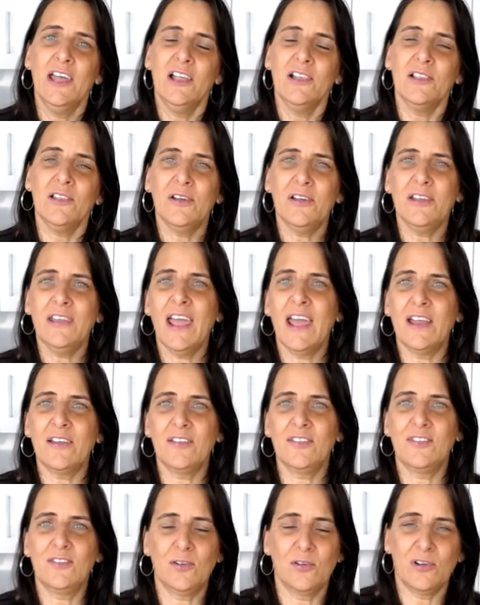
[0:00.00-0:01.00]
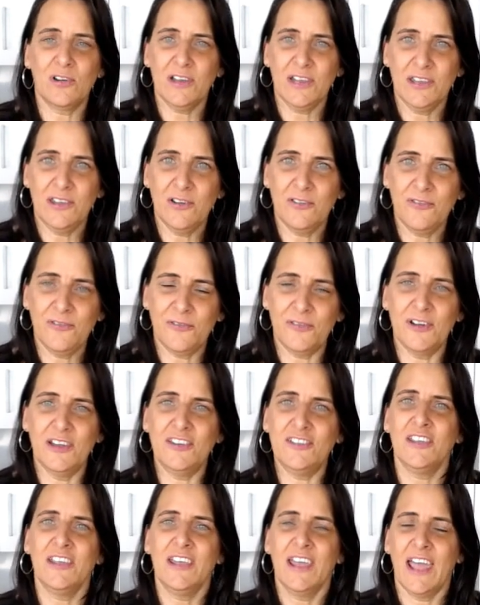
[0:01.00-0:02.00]
Learn how to store it in your
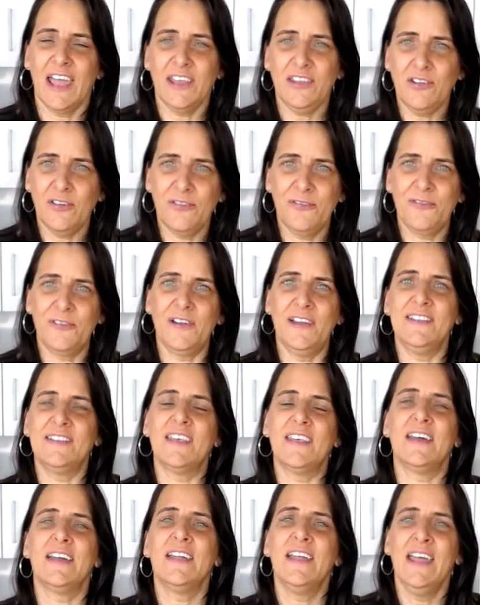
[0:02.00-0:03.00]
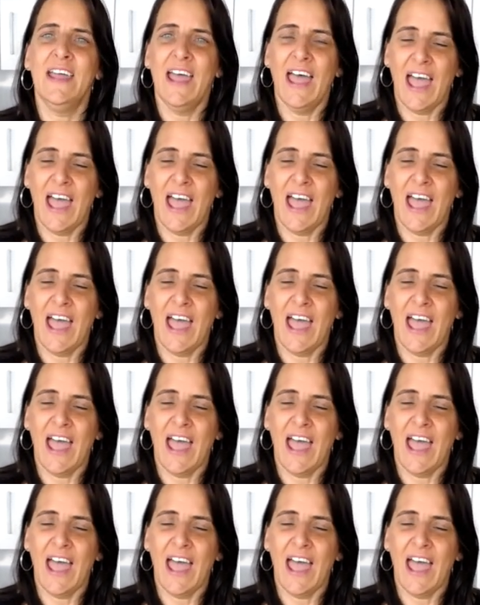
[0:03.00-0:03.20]
fridge and your freezer,